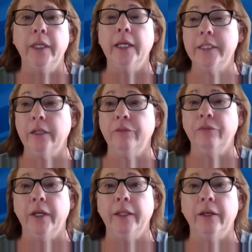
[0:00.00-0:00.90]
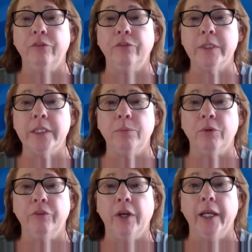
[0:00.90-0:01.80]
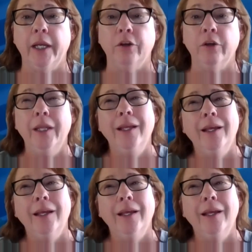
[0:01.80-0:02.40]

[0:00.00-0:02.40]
identifying that pharmacy provider.